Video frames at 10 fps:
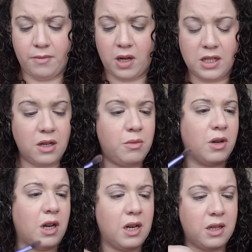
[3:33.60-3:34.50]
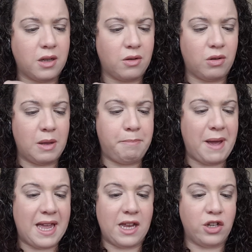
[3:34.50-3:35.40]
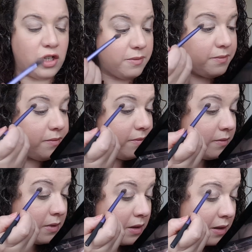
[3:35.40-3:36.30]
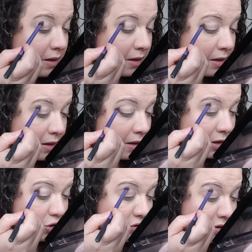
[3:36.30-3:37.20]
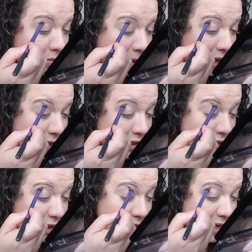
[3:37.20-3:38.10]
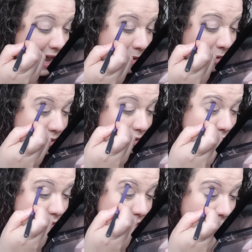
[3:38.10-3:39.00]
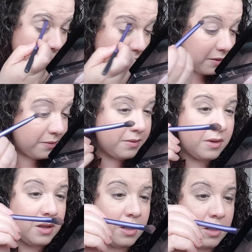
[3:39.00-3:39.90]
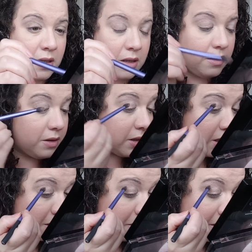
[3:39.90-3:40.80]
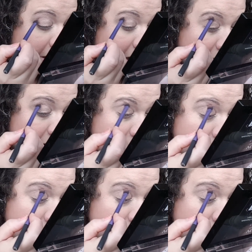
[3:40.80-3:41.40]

I don't know what colour you could call it, beige, true beige, like a camel colour. Just going to put that